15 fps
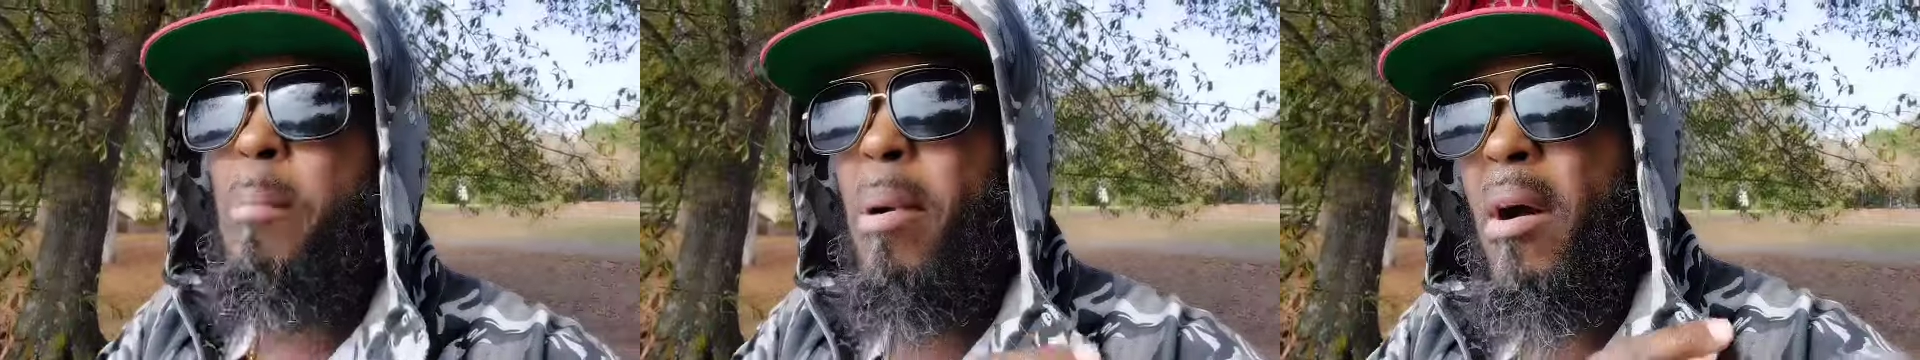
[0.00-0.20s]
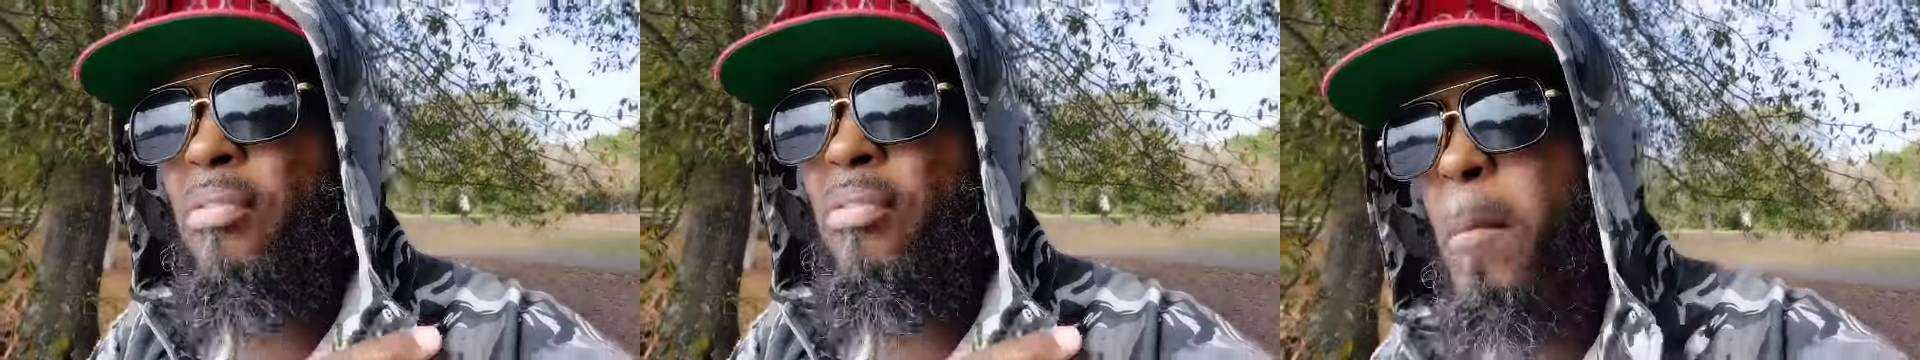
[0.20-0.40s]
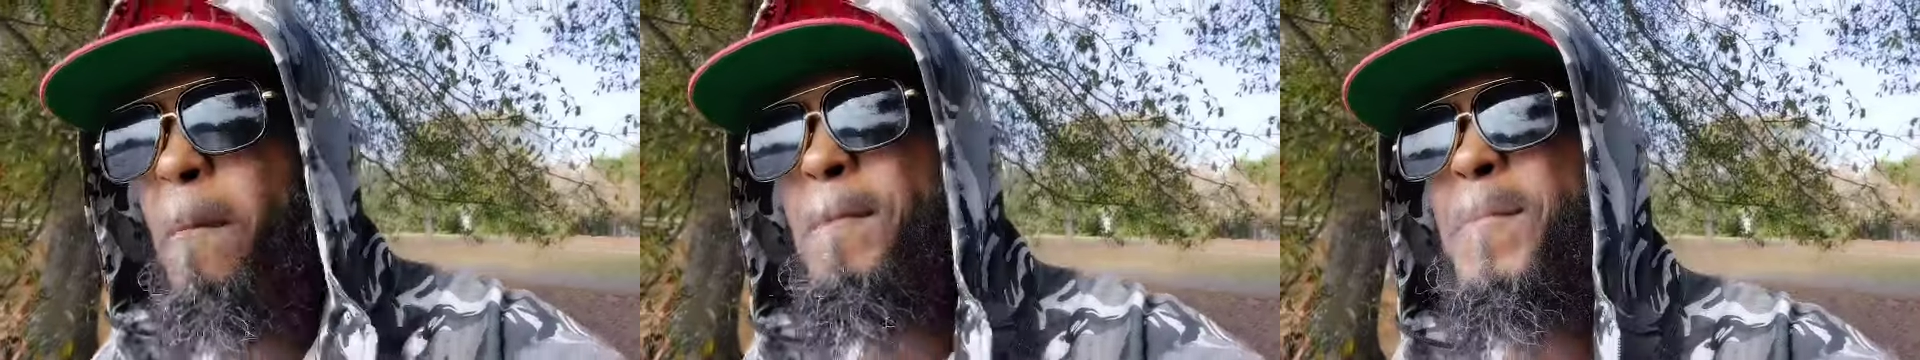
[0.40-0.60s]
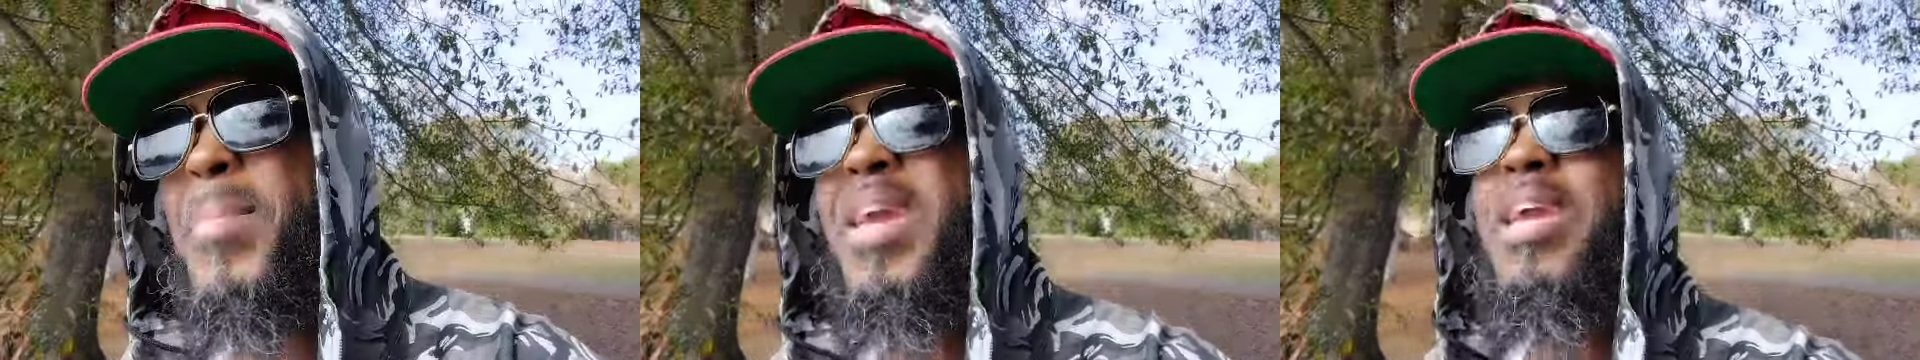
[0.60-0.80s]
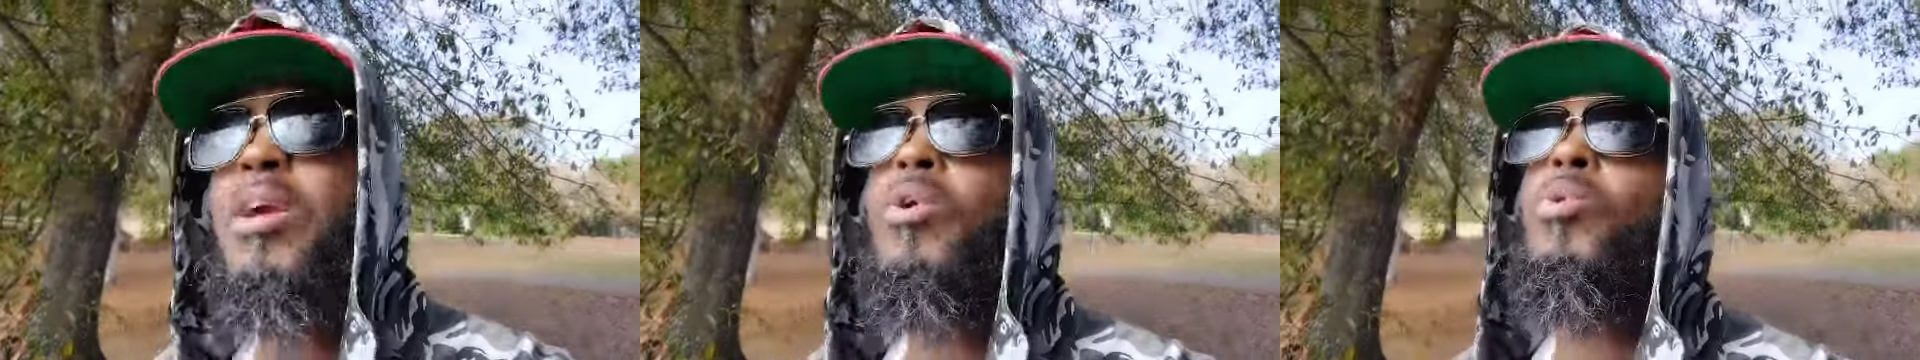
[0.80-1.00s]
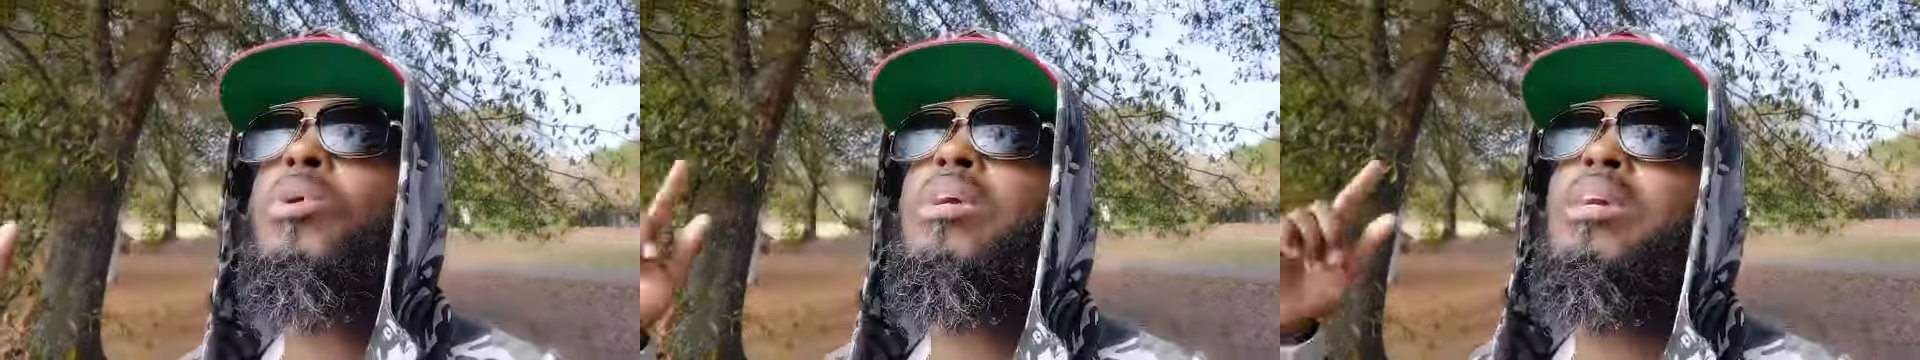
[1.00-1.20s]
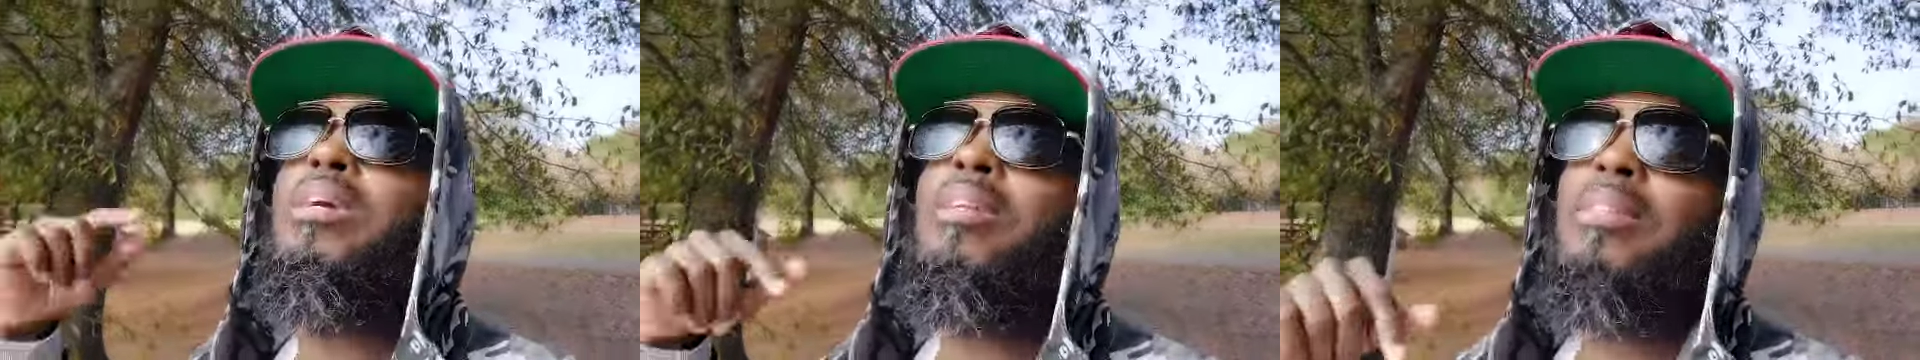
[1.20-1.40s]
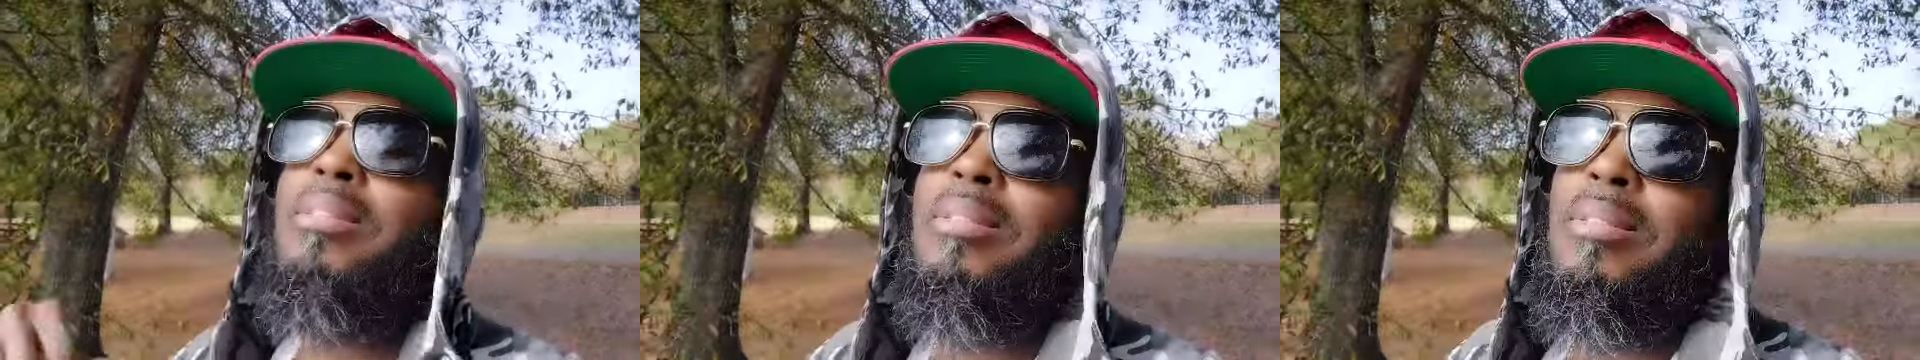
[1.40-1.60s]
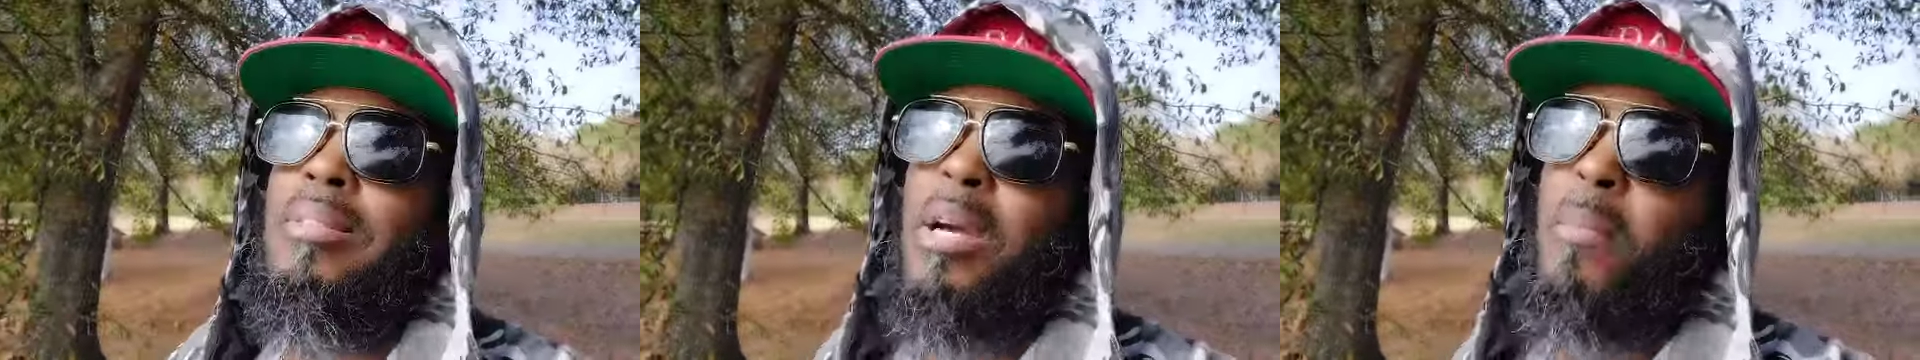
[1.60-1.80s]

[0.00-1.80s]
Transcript: about the millions?